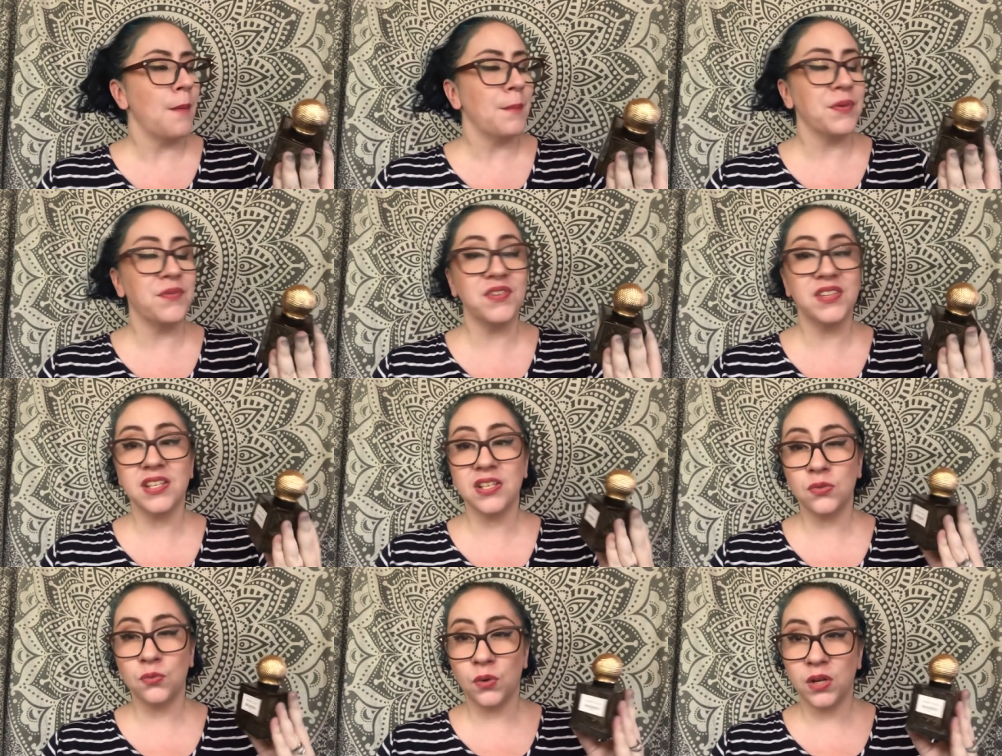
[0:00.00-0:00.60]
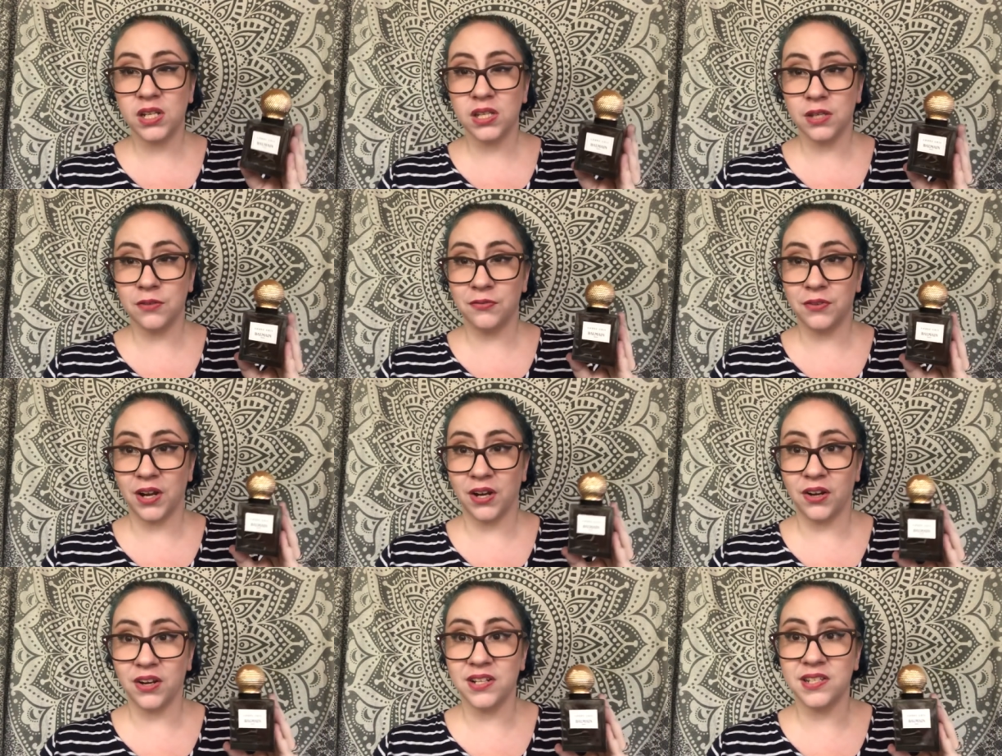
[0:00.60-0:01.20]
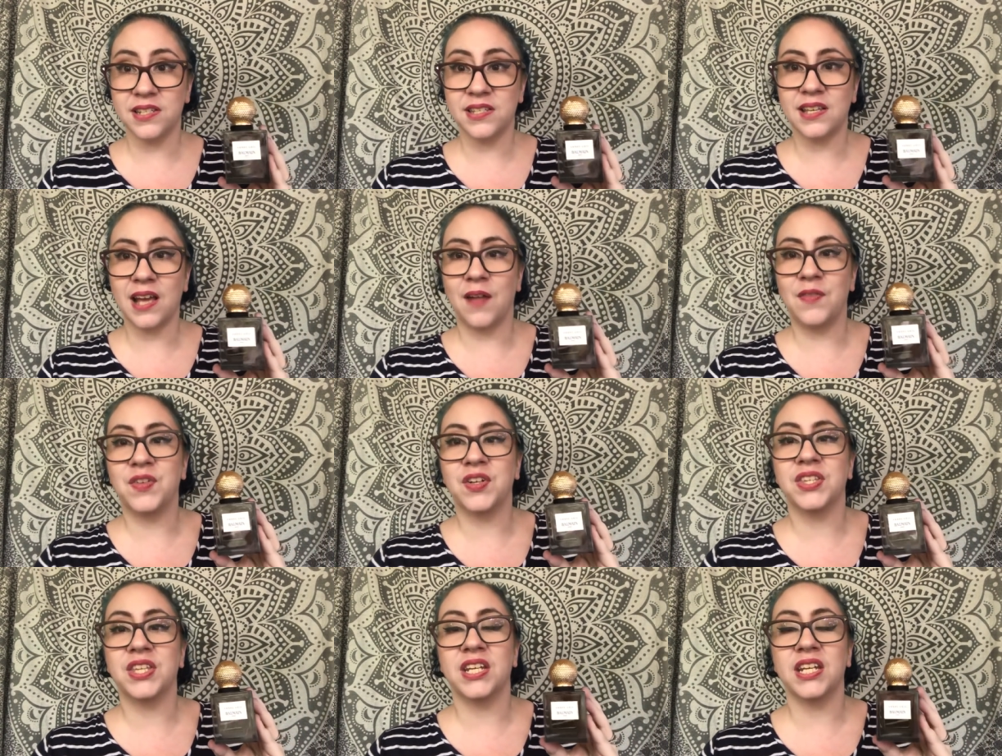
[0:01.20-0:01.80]
But this is one of the fragrances
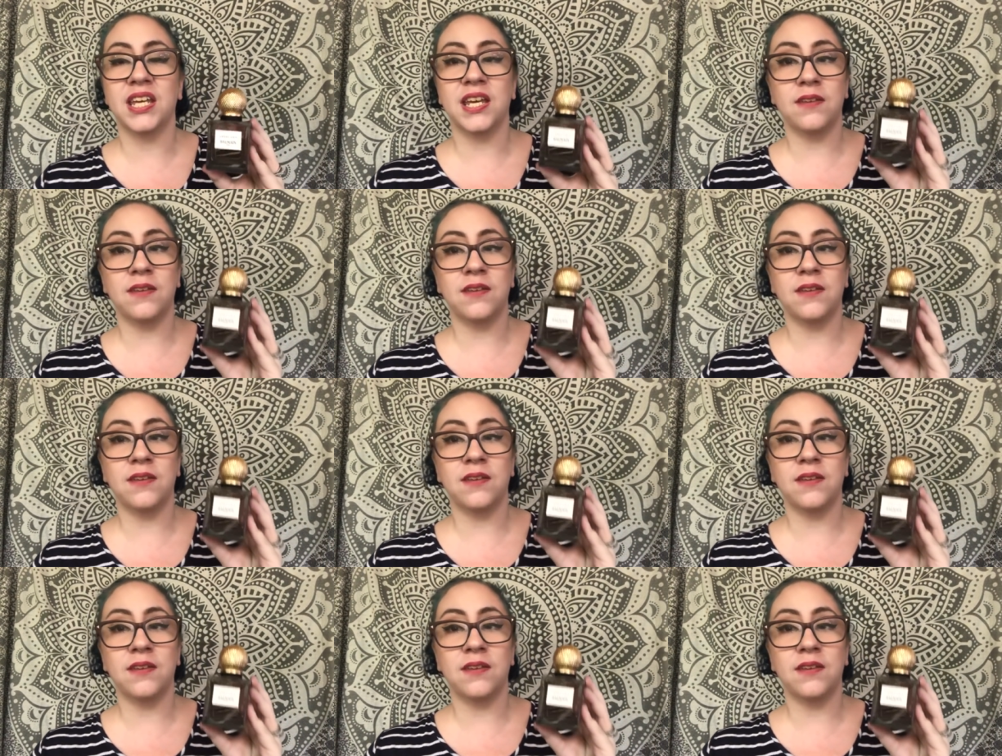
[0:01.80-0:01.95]
out there that